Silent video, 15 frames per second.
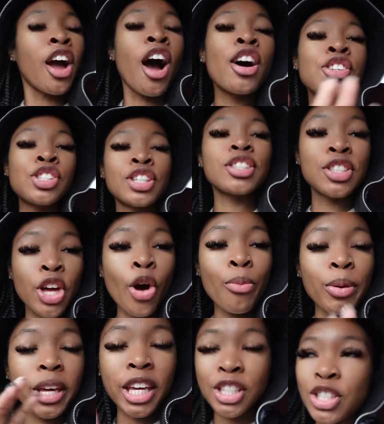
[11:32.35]
Y'all should have told
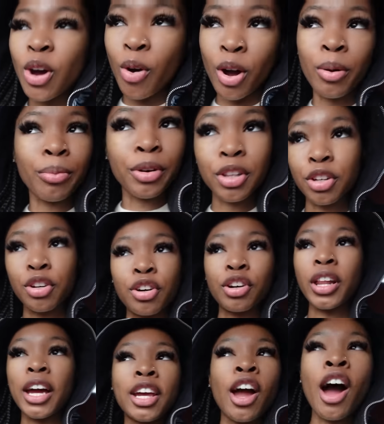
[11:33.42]
me get your umbrella
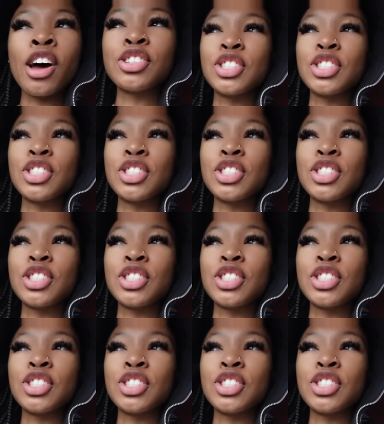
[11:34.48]
girl. Like y'all